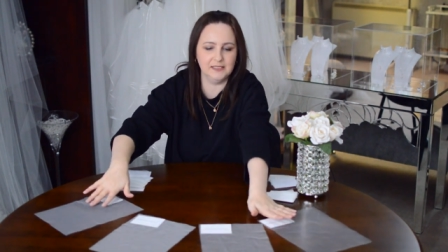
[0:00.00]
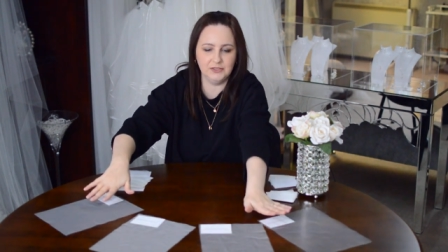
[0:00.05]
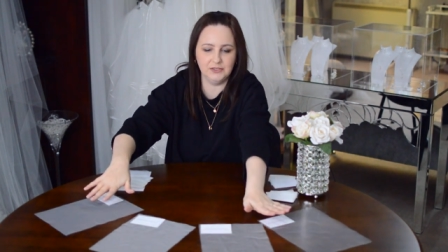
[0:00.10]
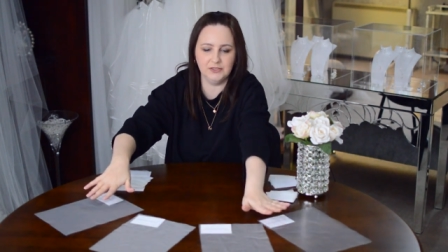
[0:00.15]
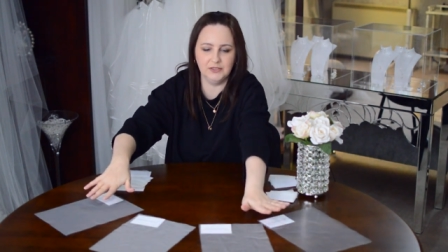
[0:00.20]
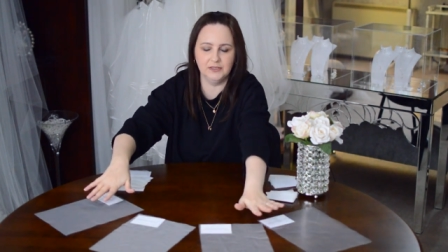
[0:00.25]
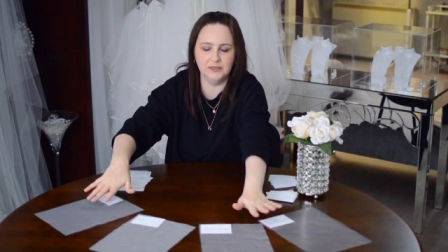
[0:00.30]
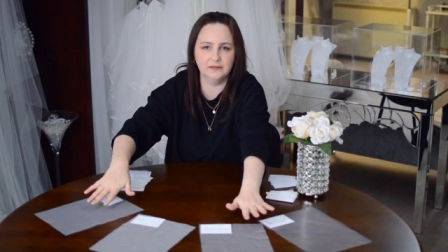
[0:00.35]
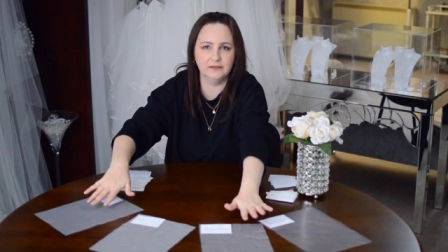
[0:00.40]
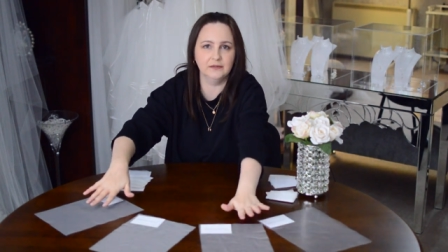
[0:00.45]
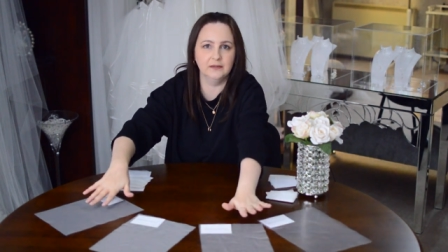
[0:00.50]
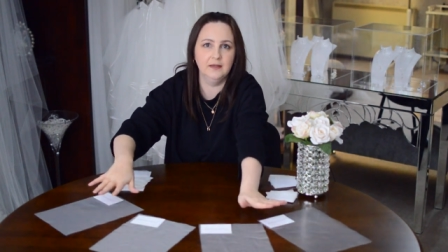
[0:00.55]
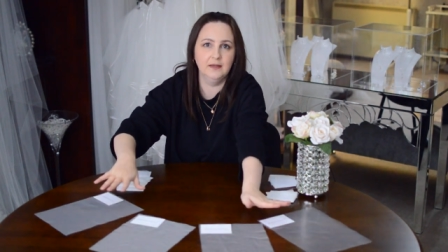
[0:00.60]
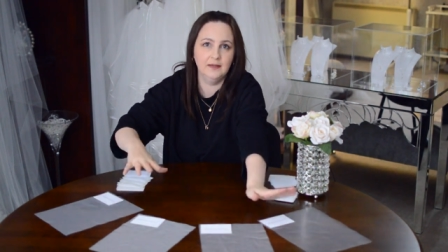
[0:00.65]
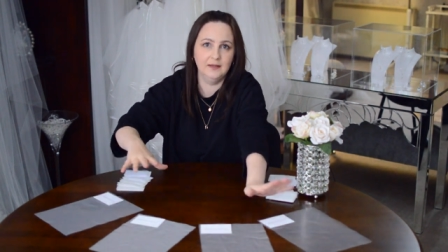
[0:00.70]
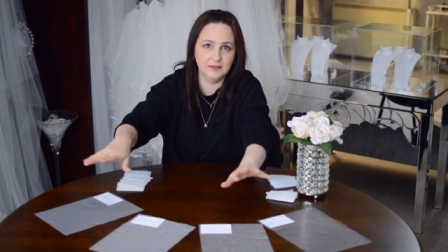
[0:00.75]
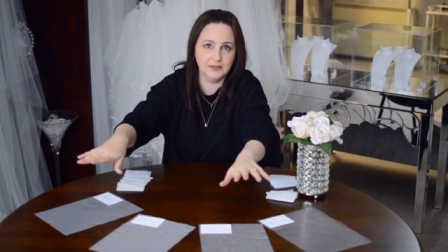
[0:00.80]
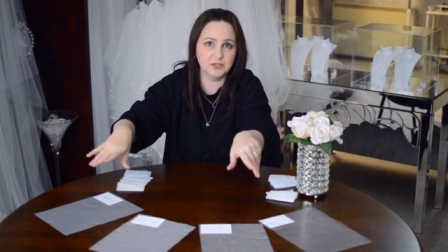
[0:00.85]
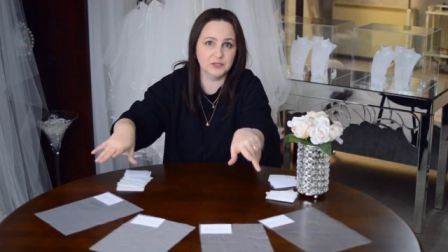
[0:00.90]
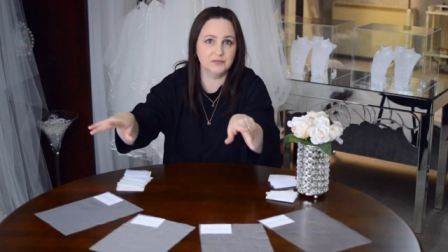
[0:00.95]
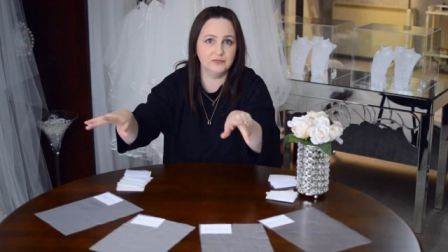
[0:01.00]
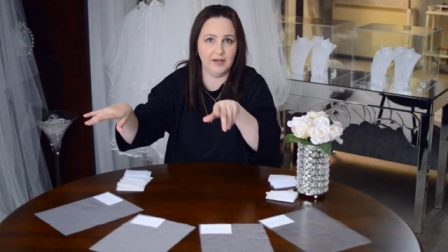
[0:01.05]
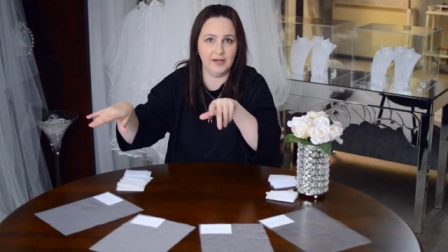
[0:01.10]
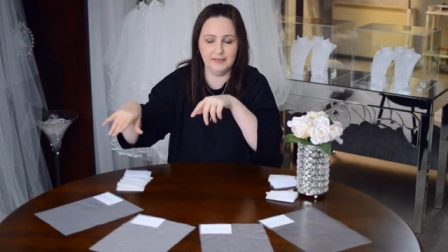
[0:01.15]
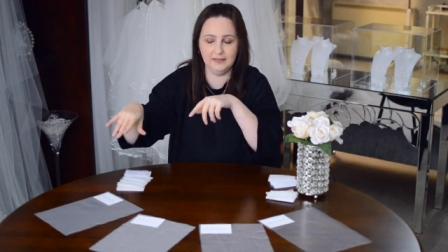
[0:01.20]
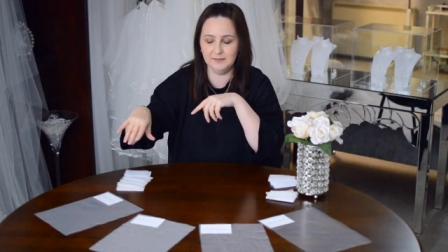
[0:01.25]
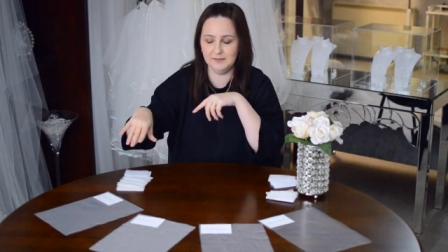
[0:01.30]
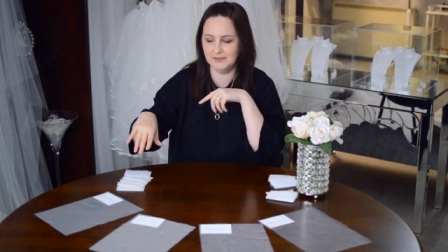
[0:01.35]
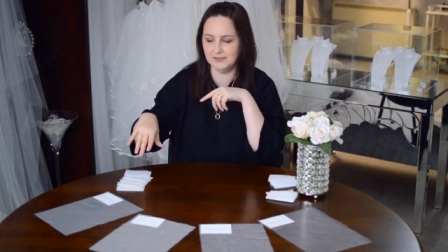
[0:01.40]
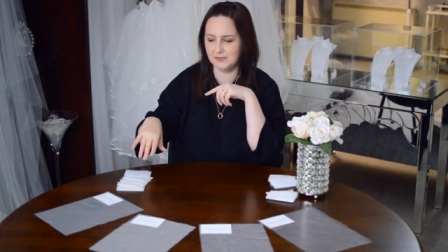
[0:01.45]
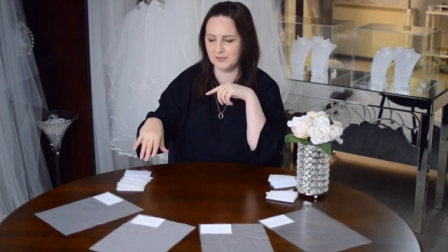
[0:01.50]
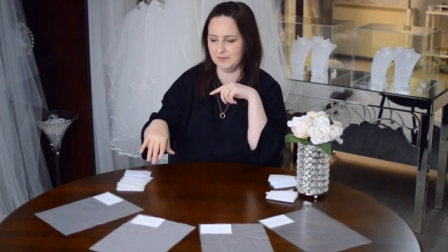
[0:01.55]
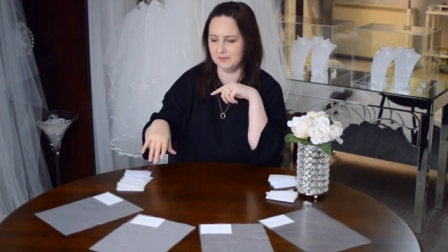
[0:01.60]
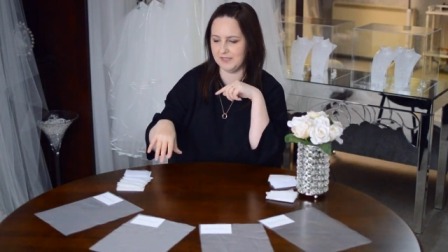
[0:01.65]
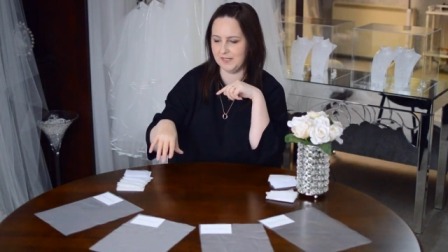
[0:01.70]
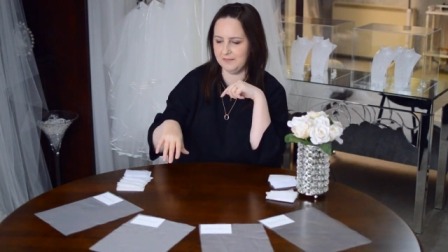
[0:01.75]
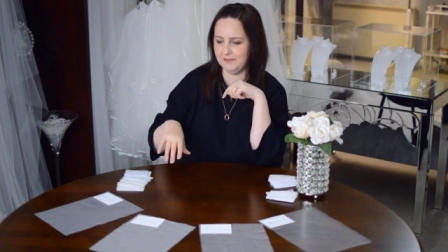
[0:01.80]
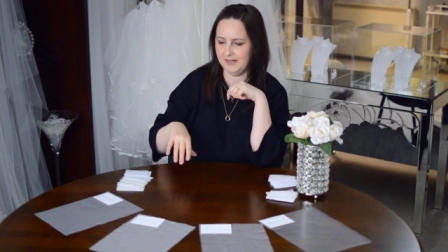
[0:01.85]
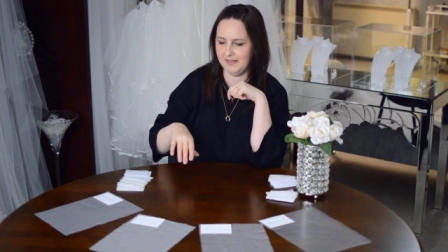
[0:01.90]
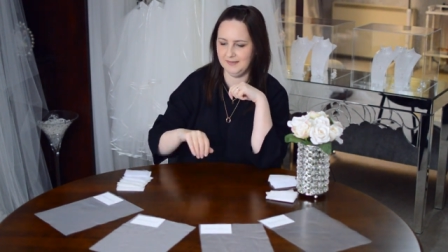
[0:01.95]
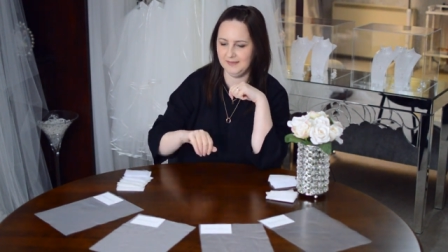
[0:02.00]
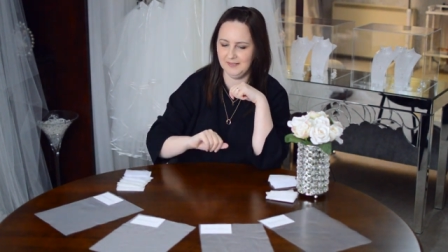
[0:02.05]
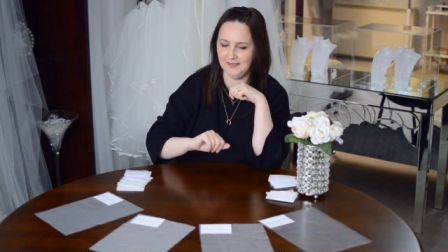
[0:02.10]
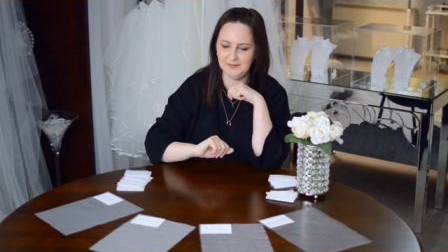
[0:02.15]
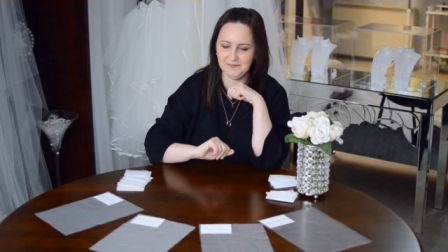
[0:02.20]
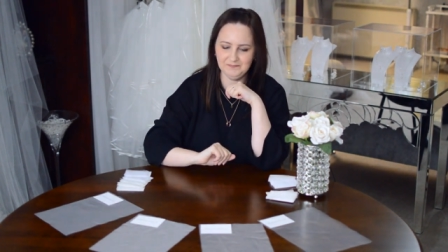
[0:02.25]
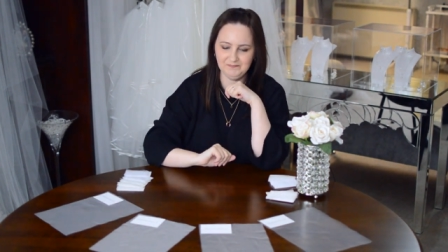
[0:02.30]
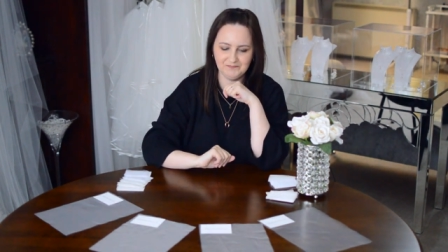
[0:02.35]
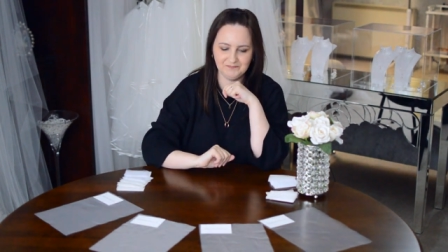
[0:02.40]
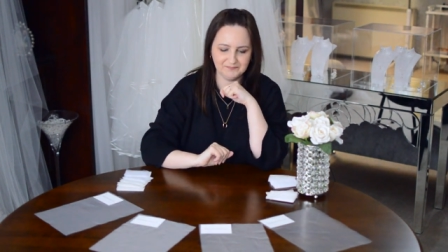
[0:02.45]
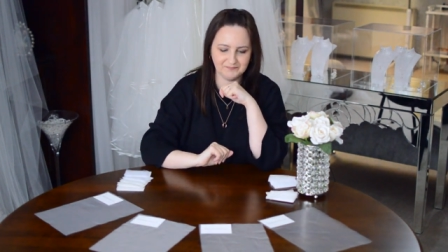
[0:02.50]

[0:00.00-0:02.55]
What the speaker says: you can just find them in the drop down menu.